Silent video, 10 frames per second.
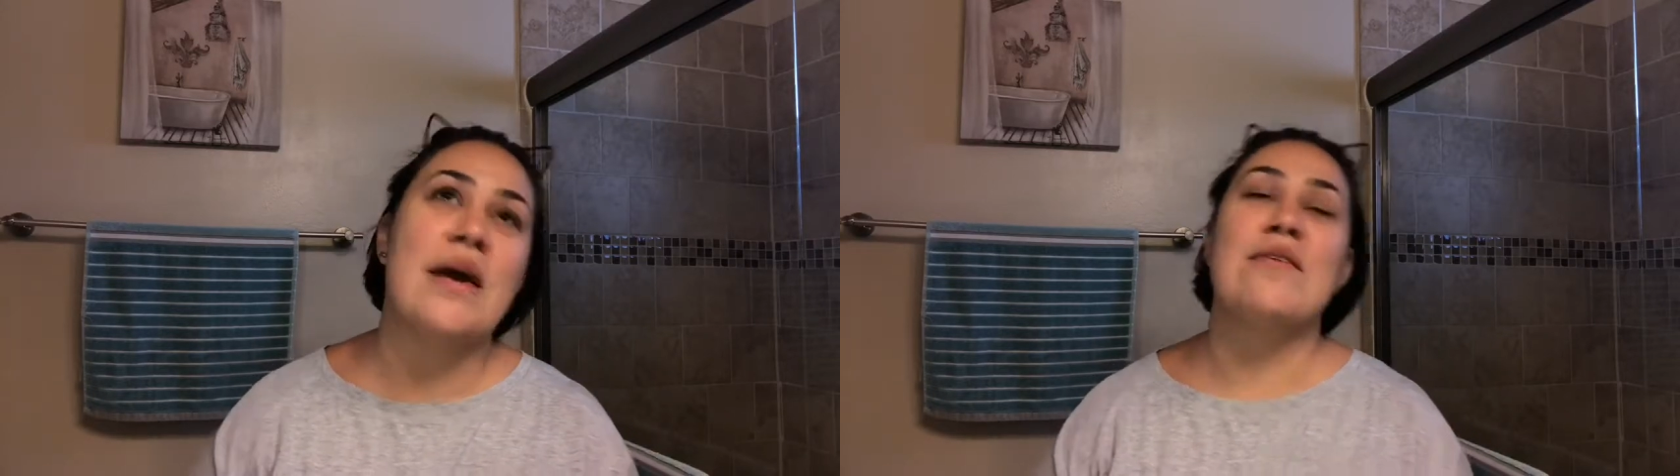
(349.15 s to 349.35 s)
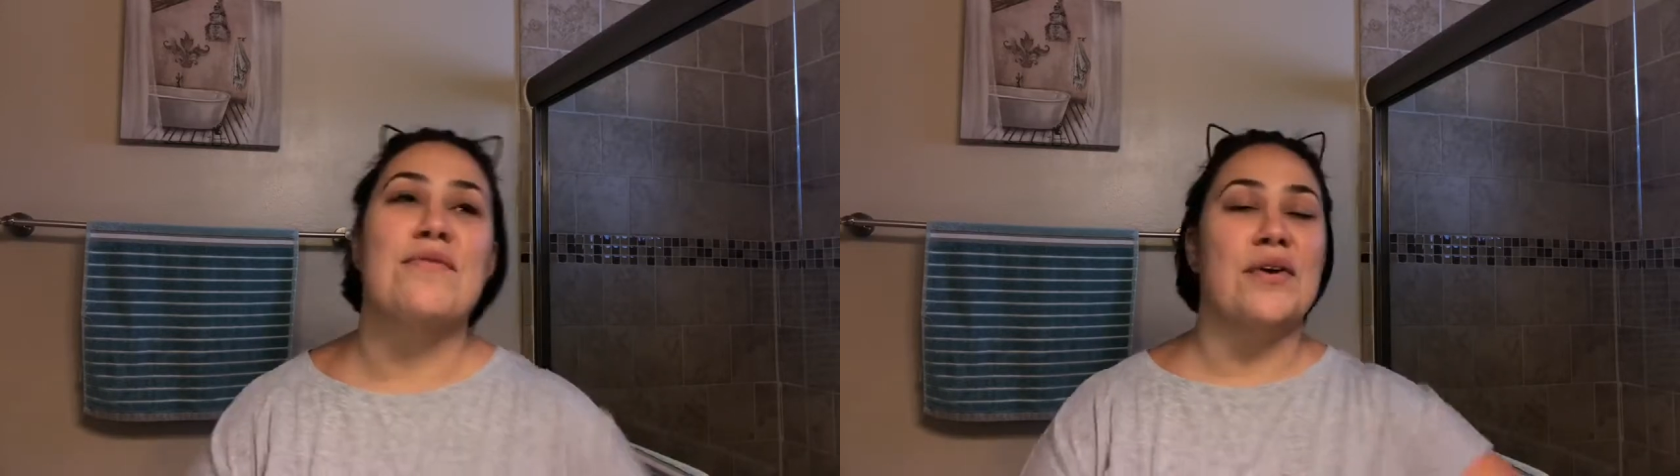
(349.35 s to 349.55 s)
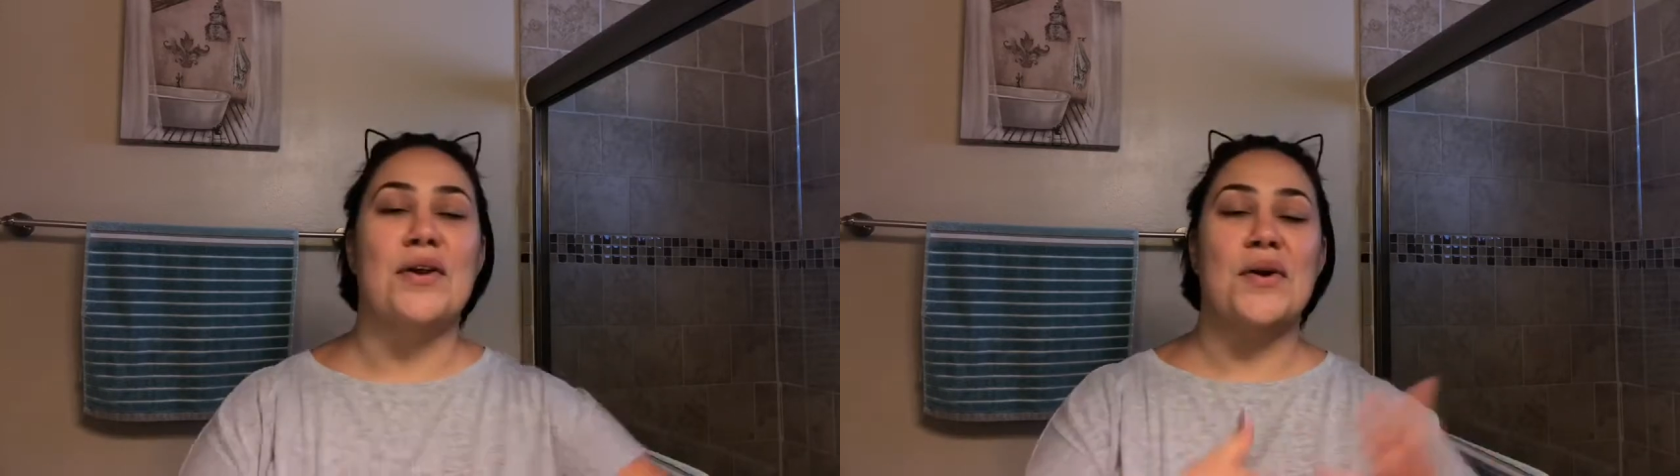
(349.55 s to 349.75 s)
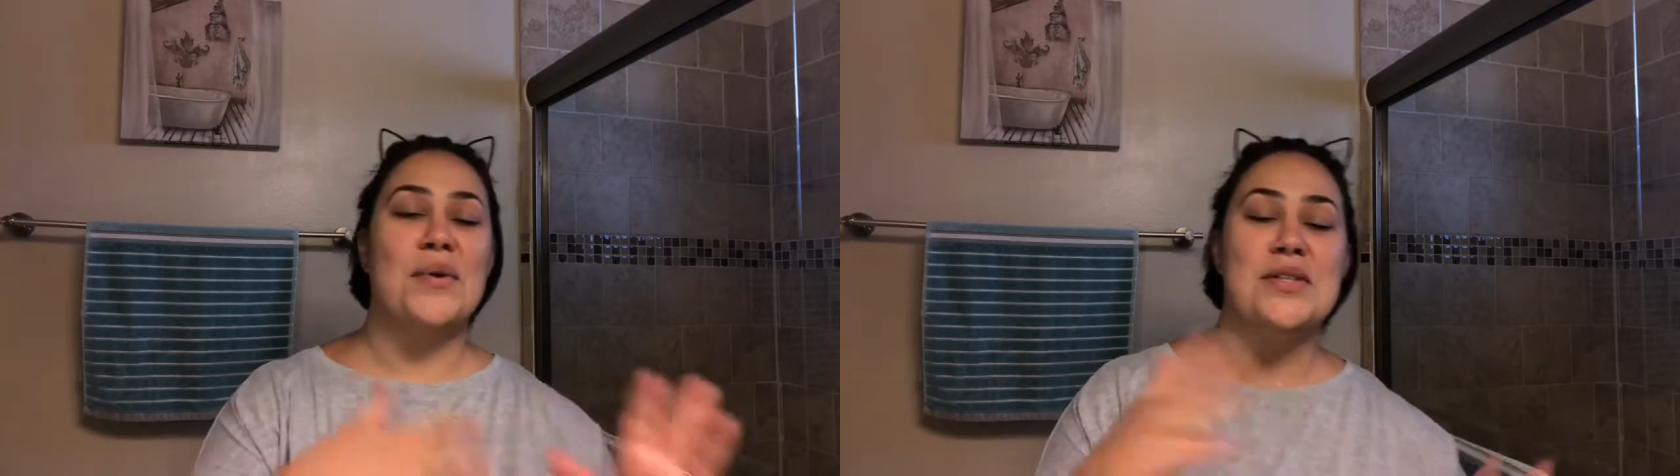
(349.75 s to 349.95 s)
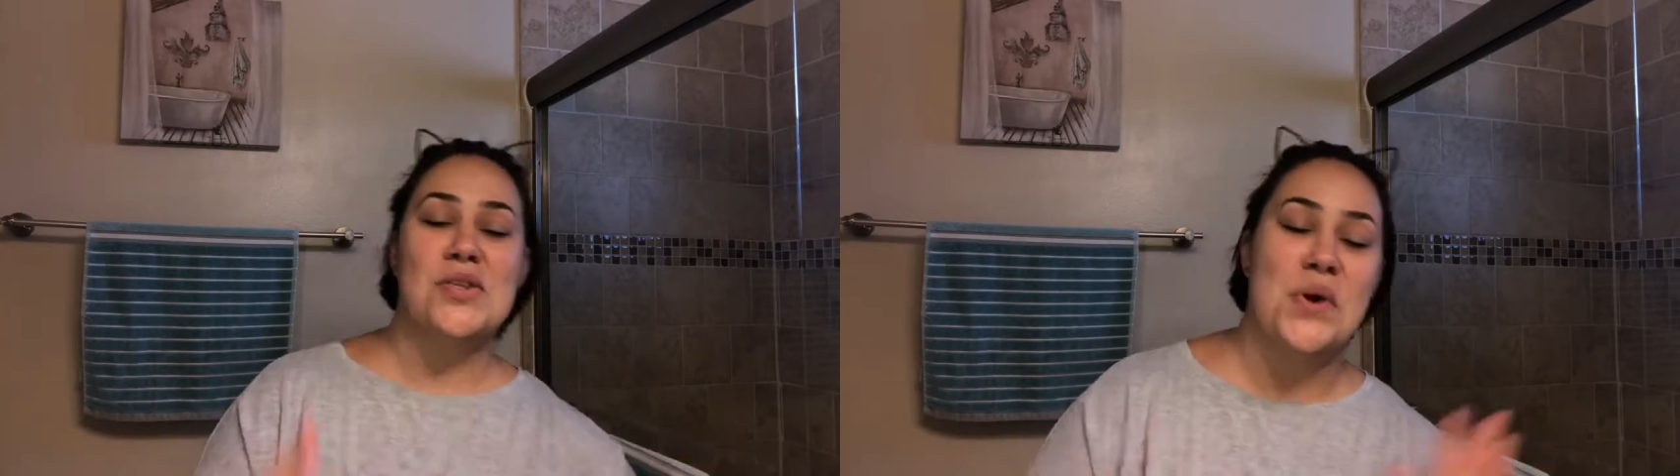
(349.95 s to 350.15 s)
right for
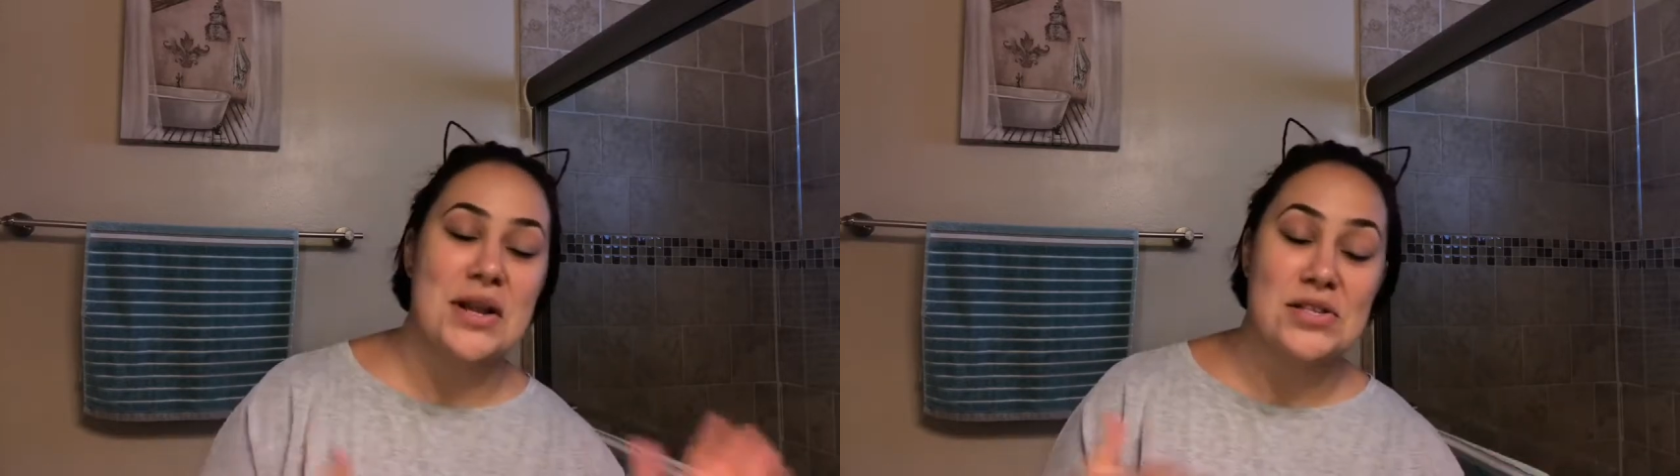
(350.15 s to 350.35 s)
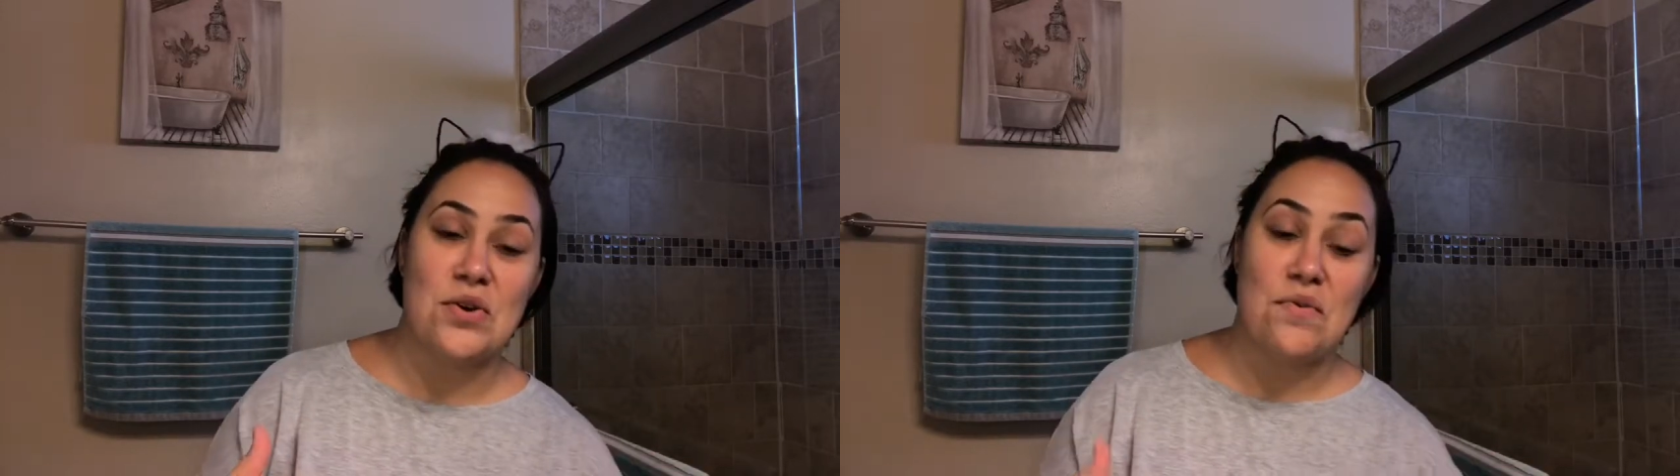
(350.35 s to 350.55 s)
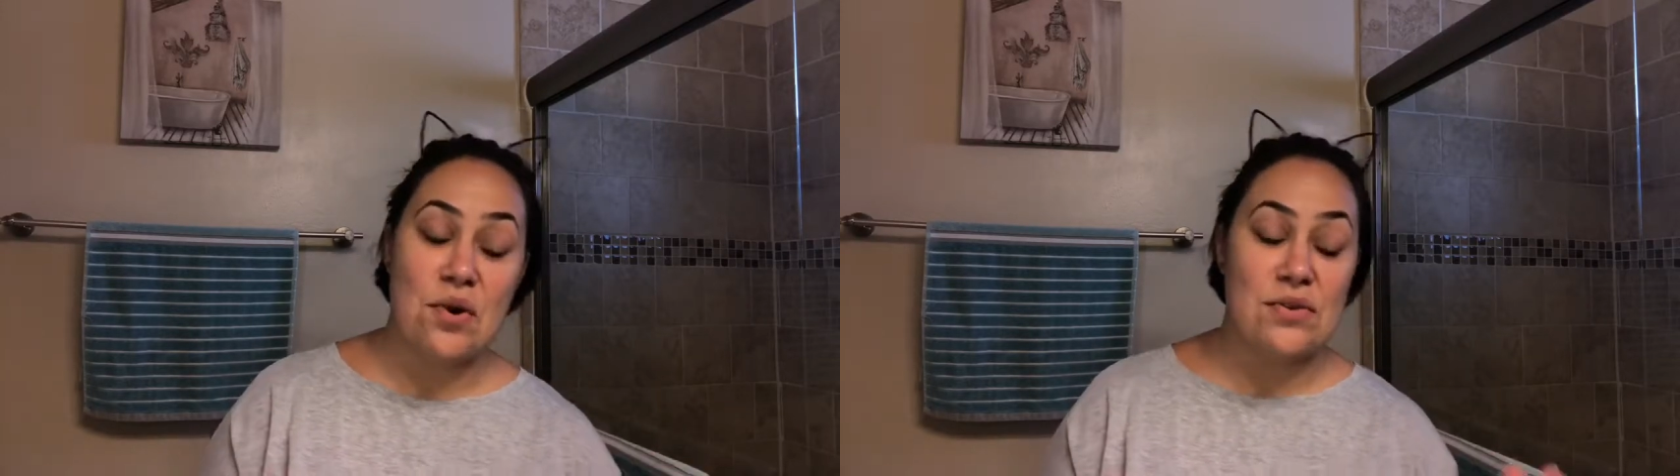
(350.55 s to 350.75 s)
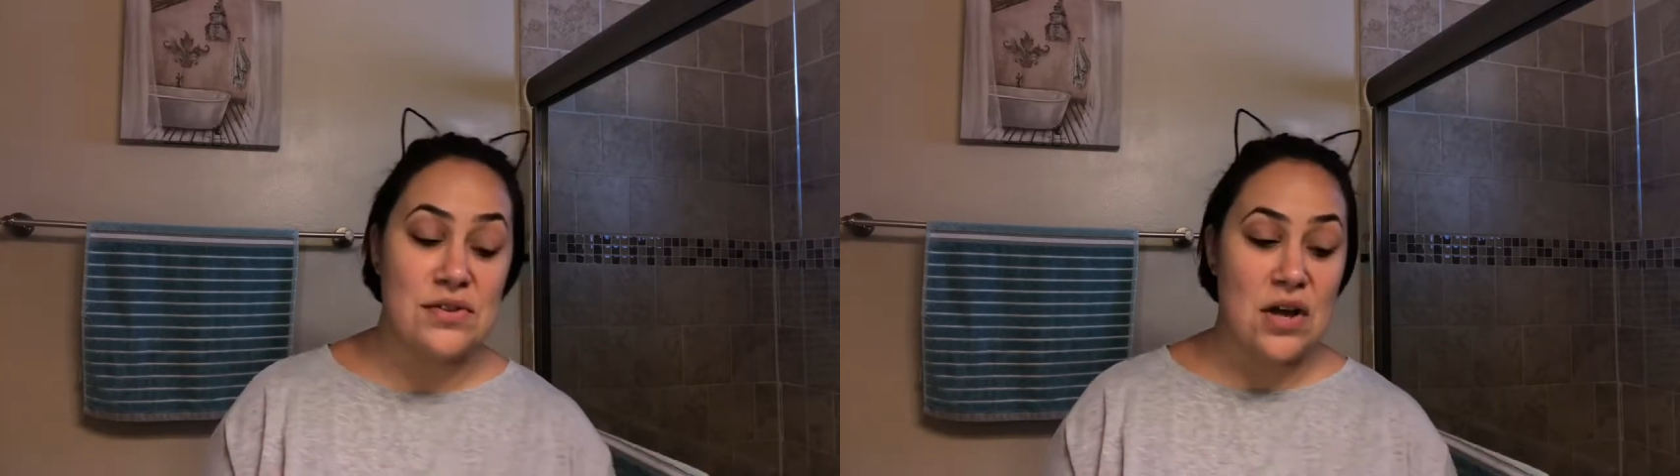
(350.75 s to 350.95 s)
you and so on and so forth.